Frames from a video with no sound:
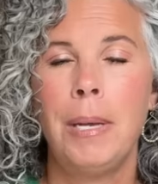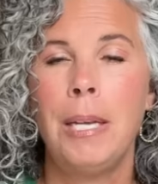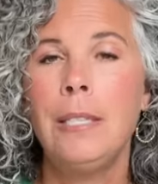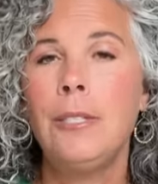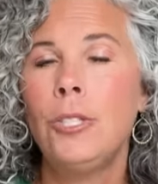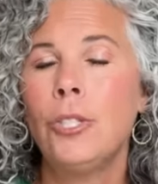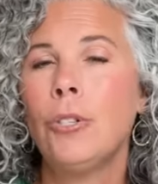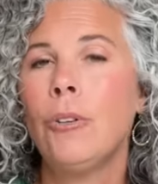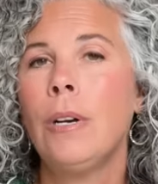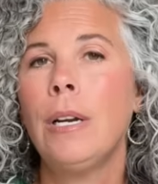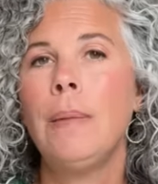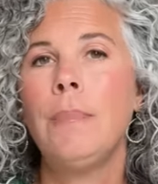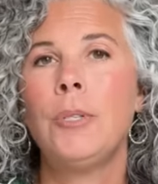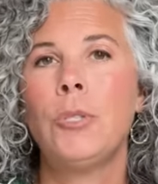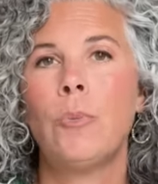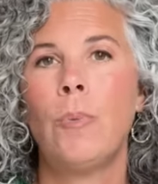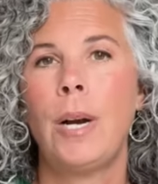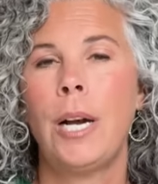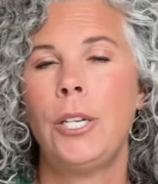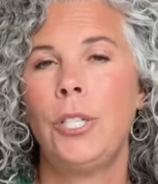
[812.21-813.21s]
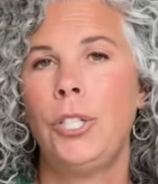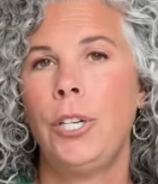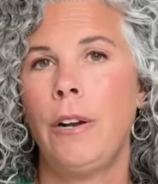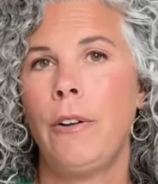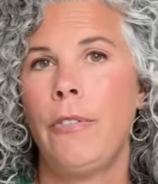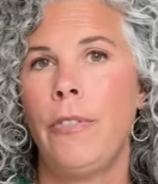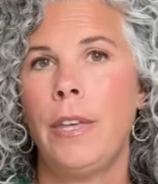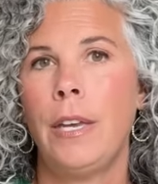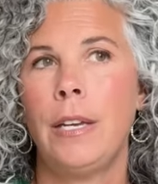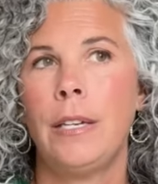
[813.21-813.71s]
Instagram is where I share
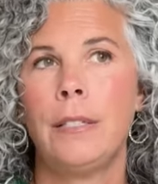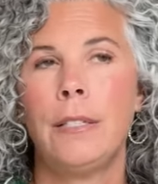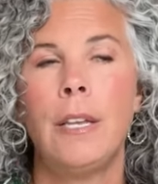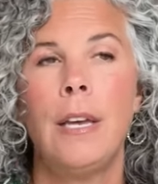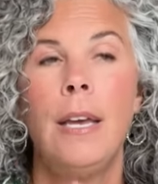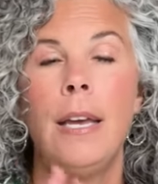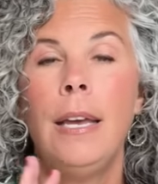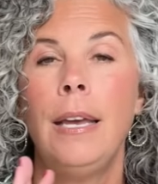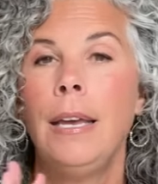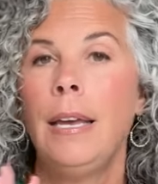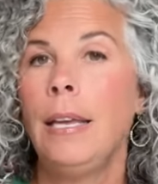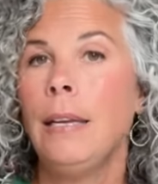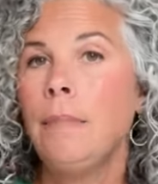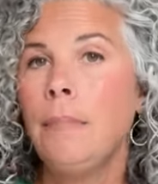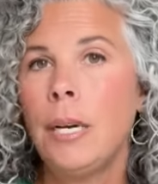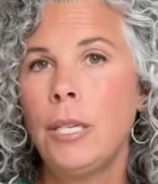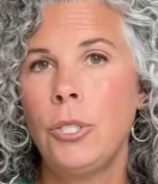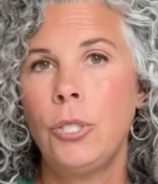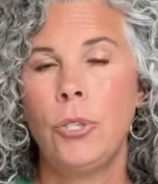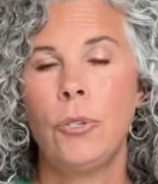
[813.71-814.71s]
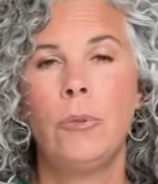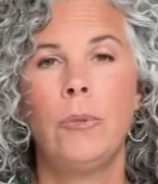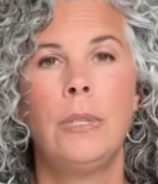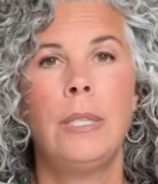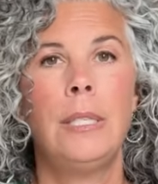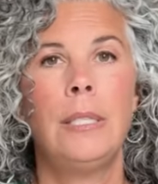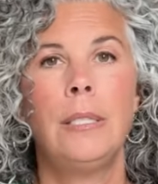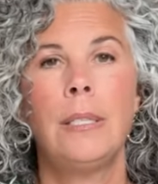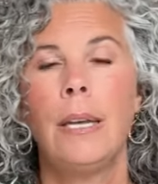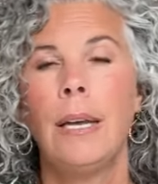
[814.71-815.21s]
things in my
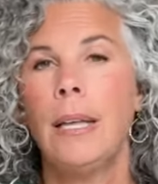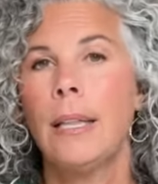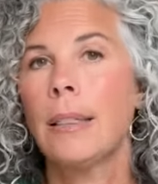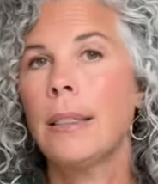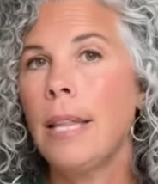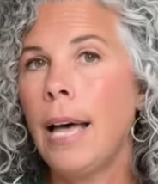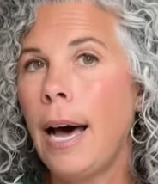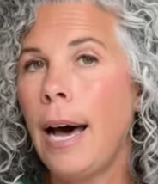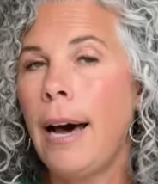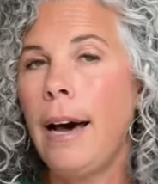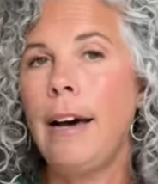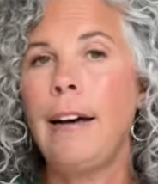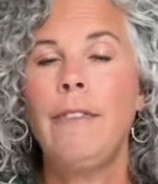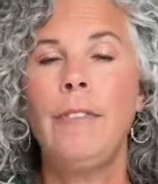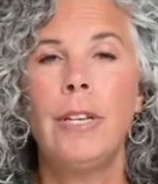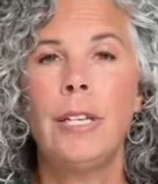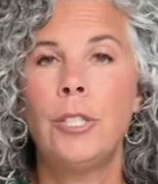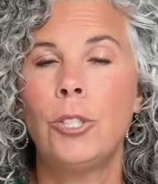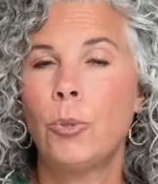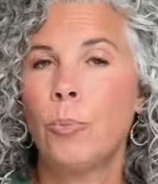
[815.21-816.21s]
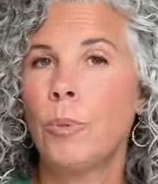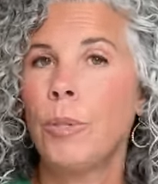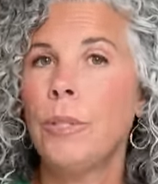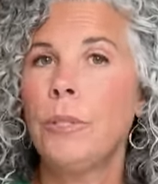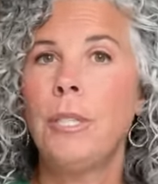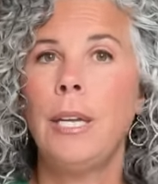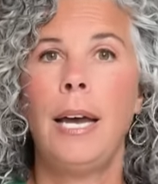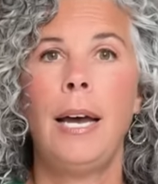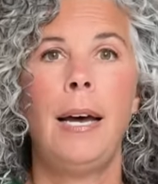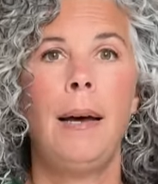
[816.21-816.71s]
stories, live, it's real
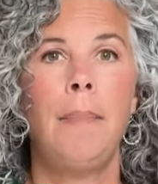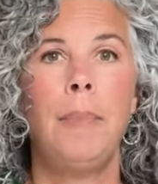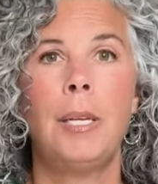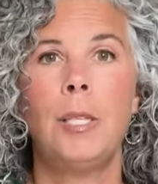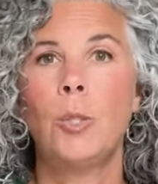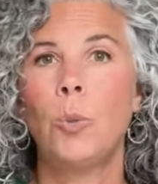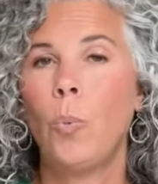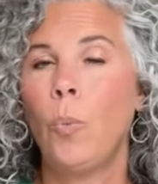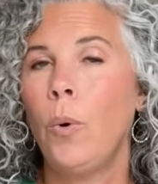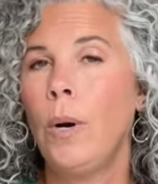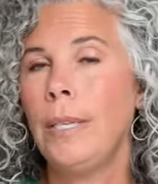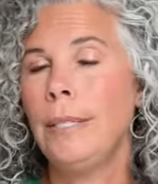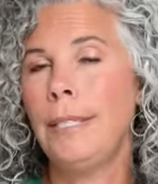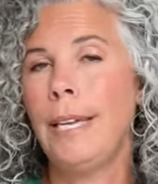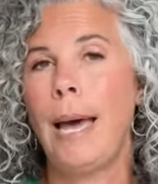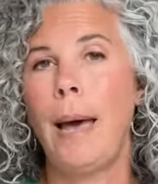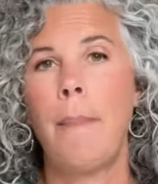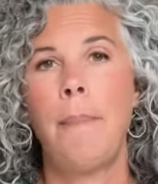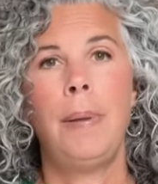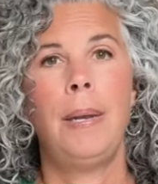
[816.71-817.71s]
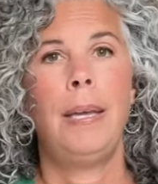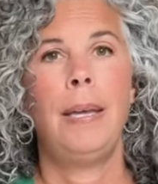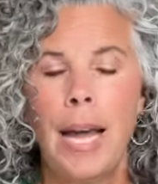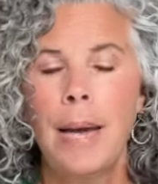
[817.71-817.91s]
time, it's what's happening.